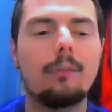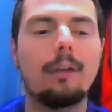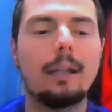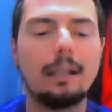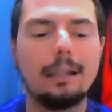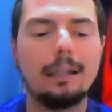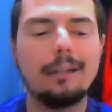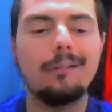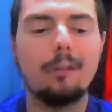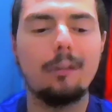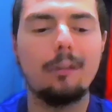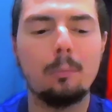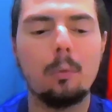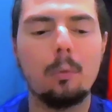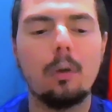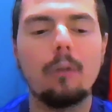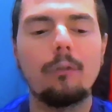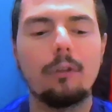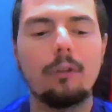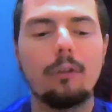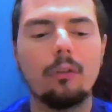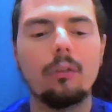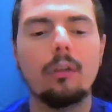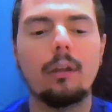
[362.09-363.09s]
I think she's more
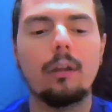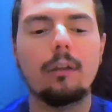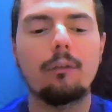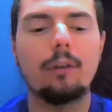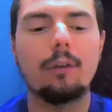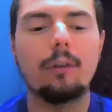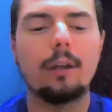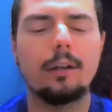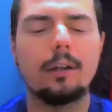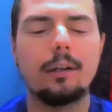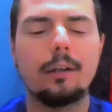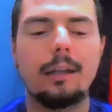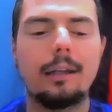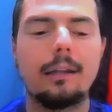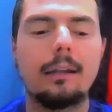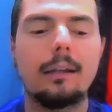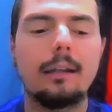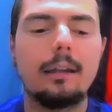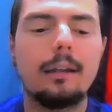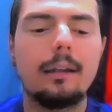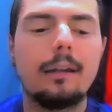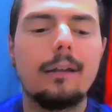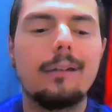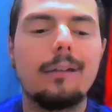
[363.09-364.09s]
of a slick fighter than
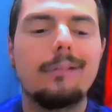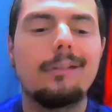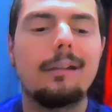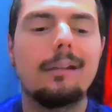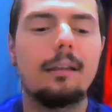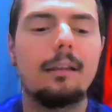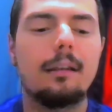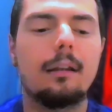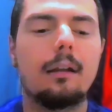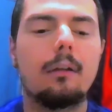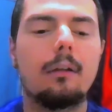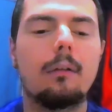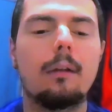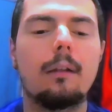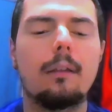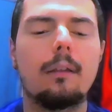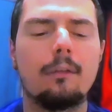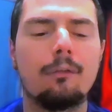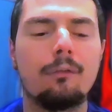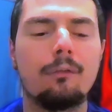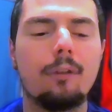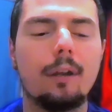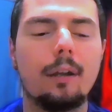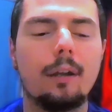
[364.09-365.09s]
she's an
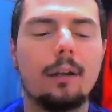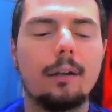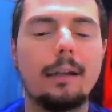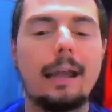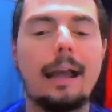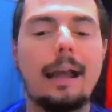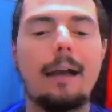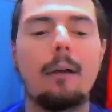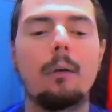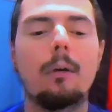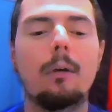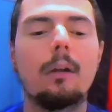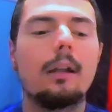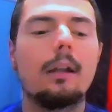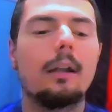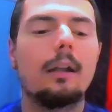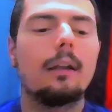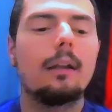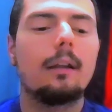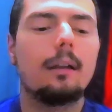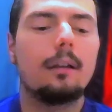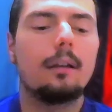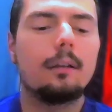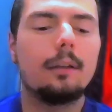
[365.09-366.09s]
aggressive fighter. Now,
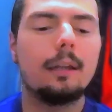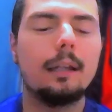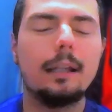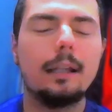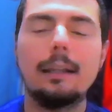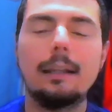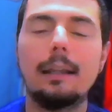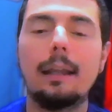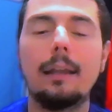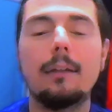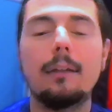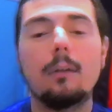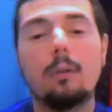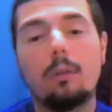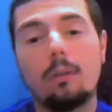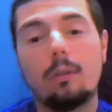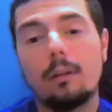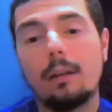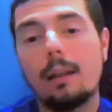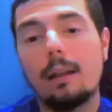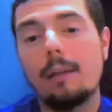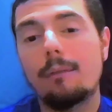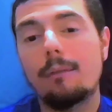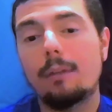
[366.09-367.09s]
Lani Daniels is
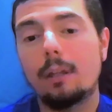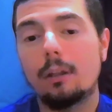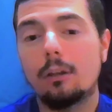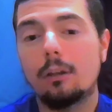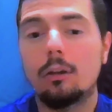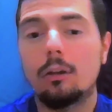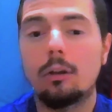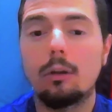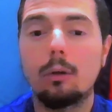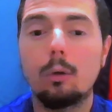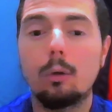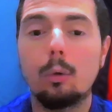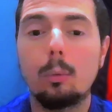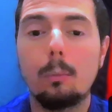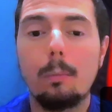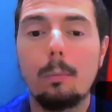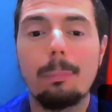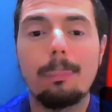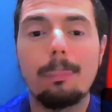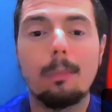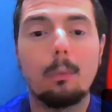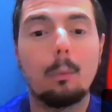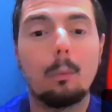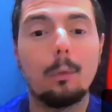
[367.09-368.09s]
11-2
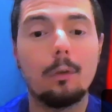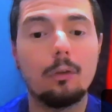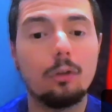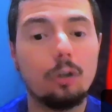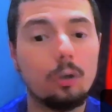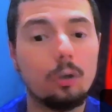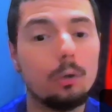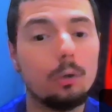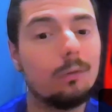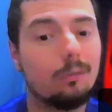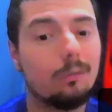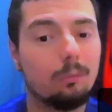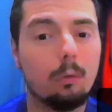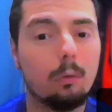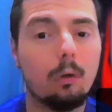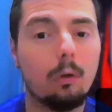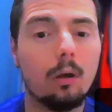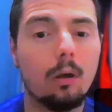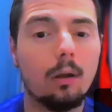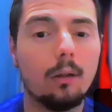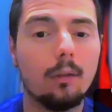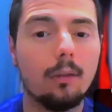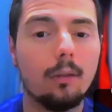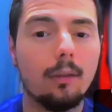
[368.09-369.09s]
with two
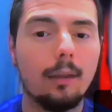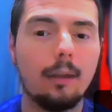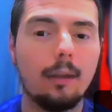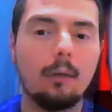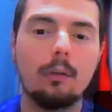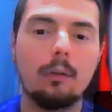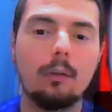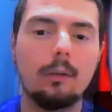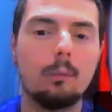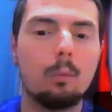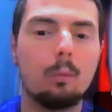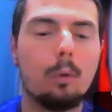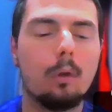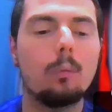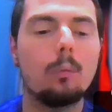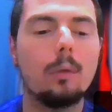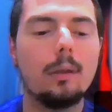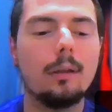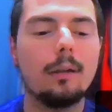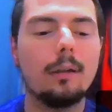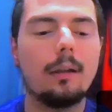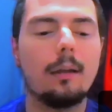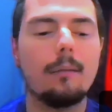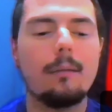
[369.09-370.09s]
draws and only one
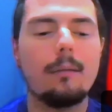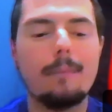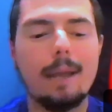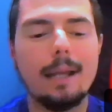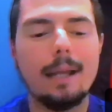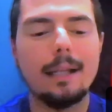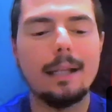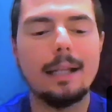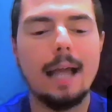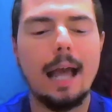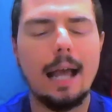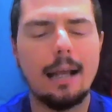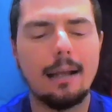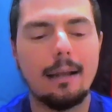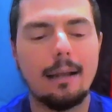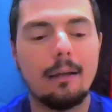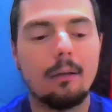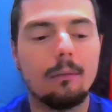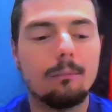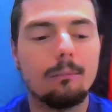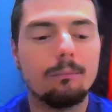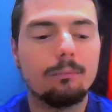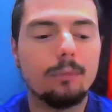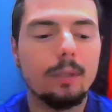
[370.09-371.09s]
win coming by knockout.